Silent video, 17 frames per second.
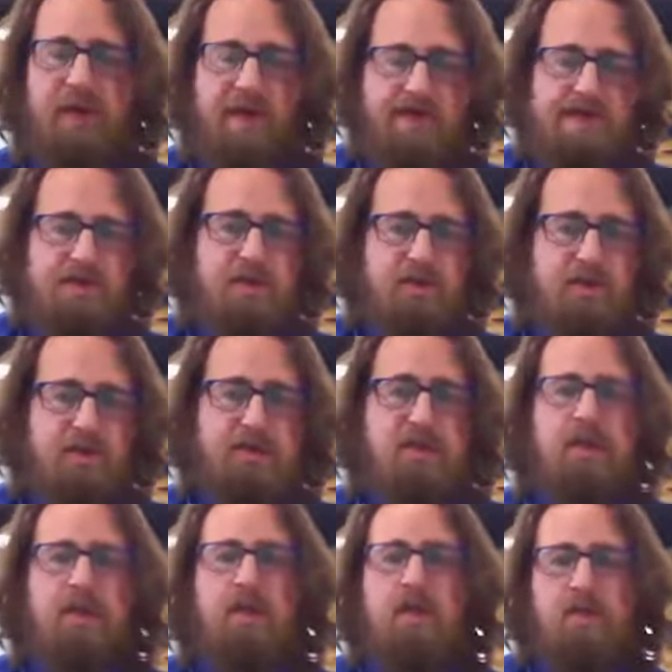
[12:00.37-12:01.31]
that has an
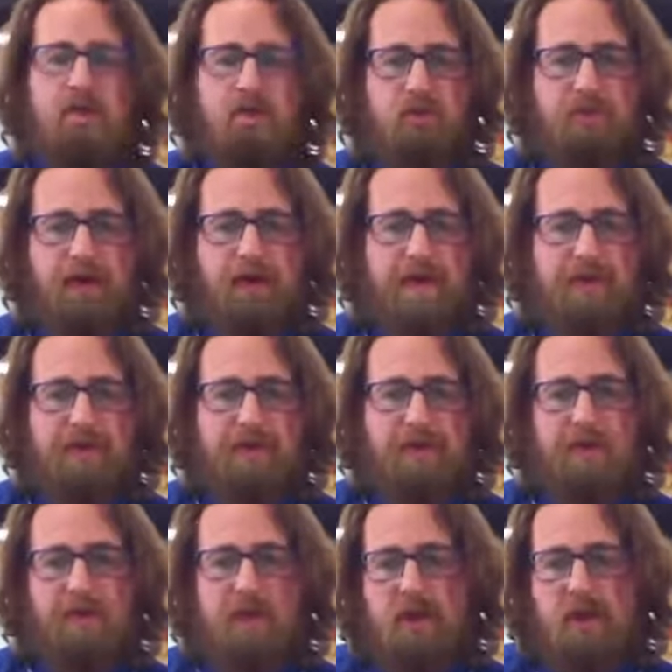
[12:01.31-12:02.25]
injury, you rehab
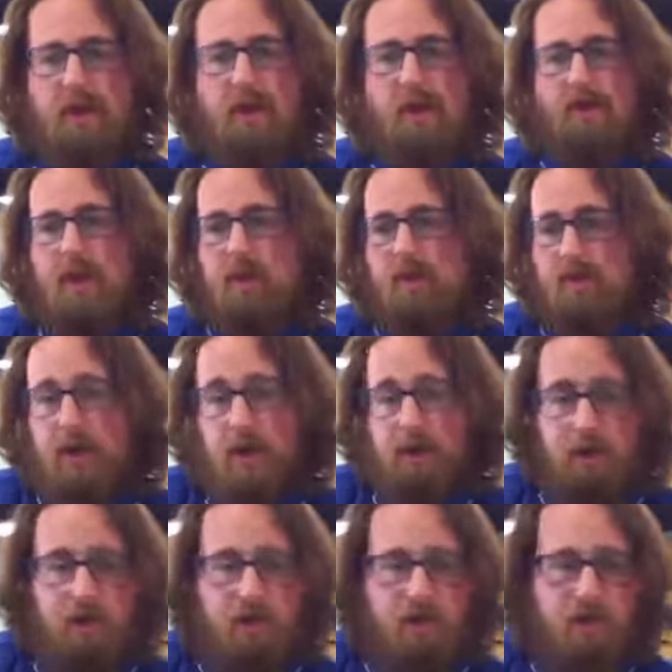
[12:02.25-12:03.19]
it, they
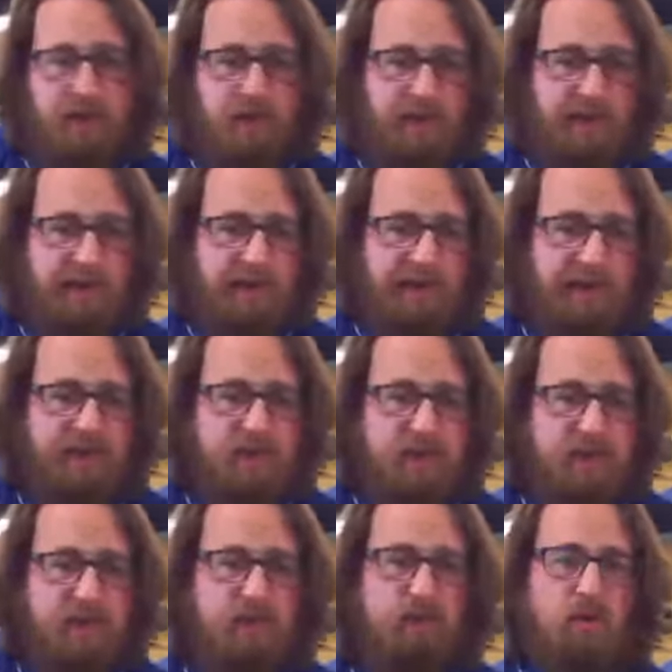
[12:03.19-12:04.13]
probably won't have
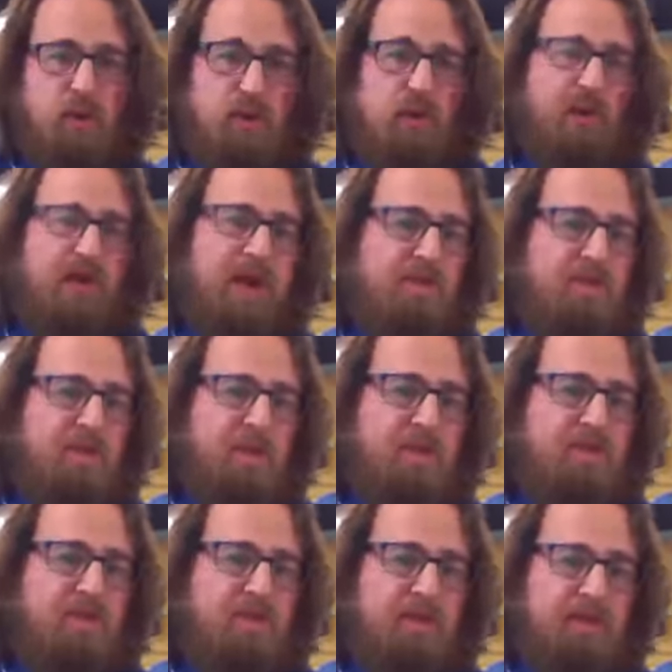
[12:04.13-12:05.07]
to do all that
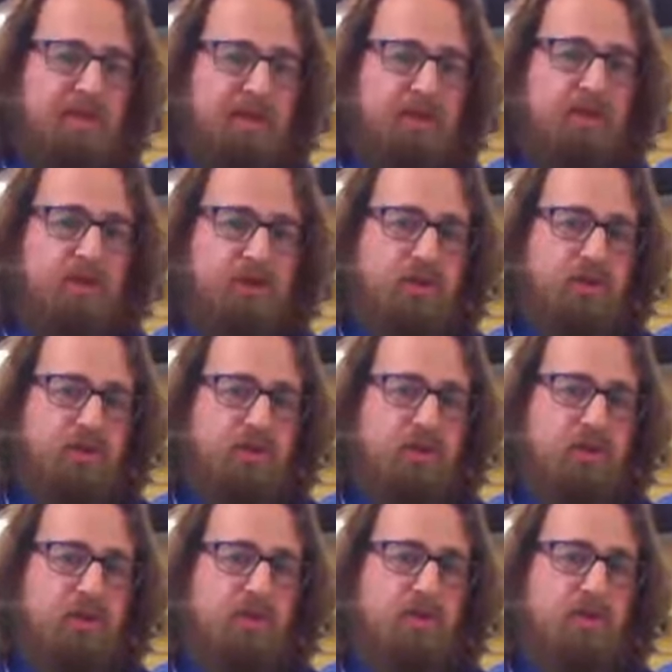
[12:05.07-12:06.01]
much to keep their
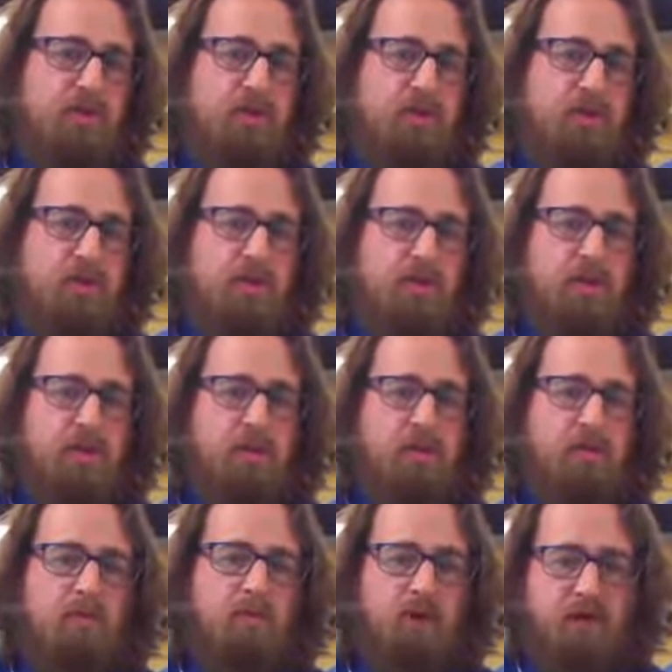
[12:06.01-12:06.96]
shoulder
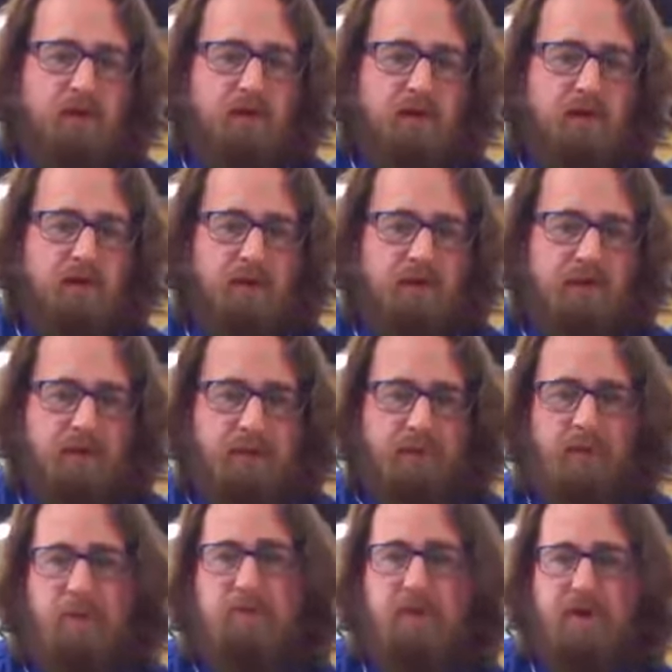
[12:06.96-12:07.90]
moving well.
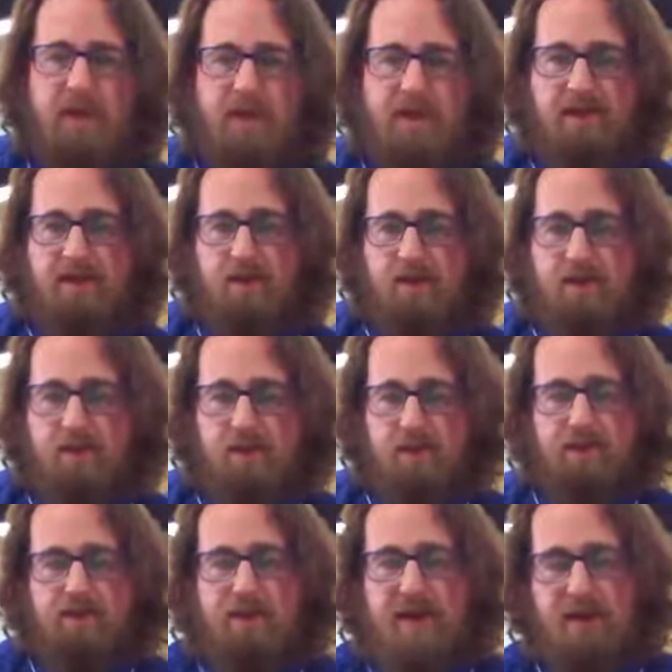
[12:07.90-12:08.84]
But if you're
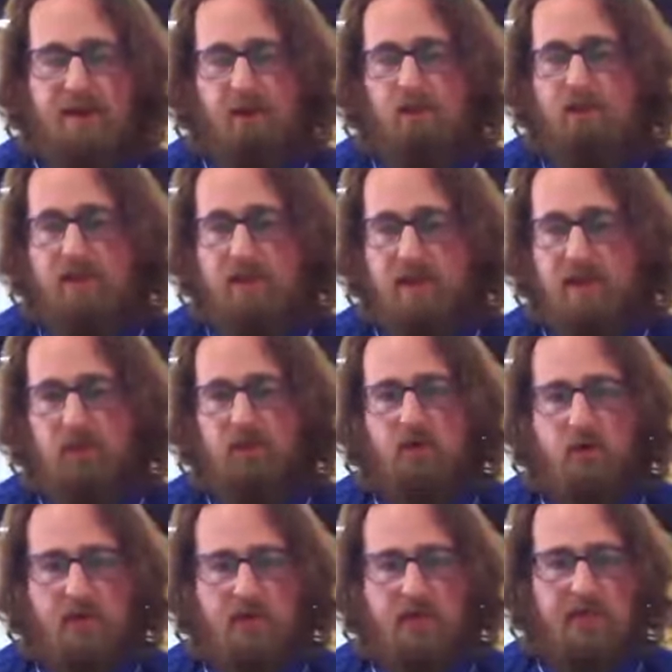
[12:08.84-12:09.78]
someone who's had a really
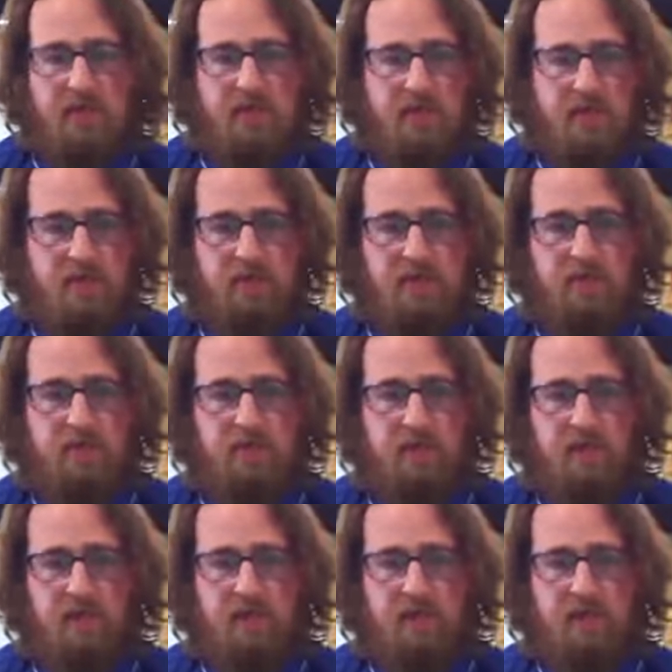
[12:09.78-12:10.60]
chronic injury,